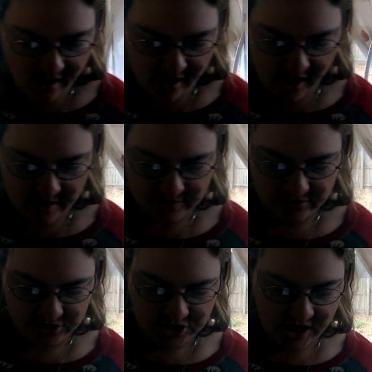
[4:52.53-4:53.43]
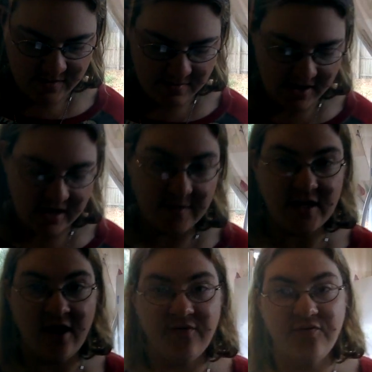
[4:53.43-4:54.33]
Um, so Shane McMahon comes
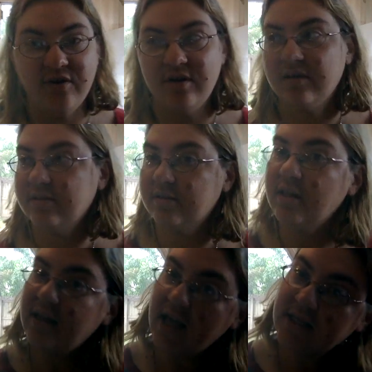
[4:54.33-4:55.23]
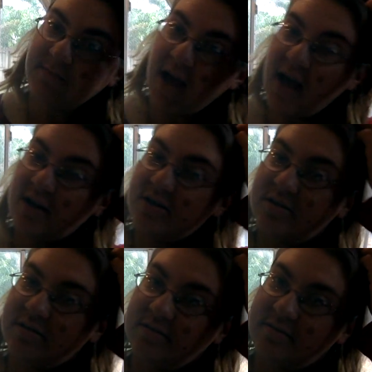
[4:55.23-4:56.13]
out for the last
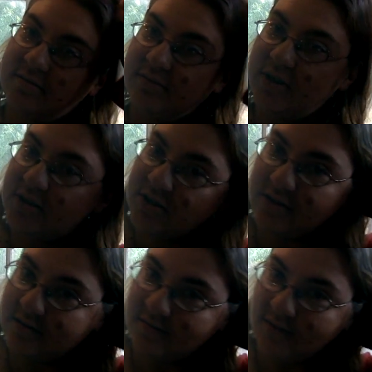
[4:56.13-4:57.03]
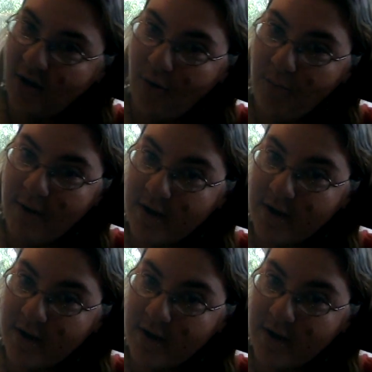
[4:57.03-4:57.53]
match, which, oh my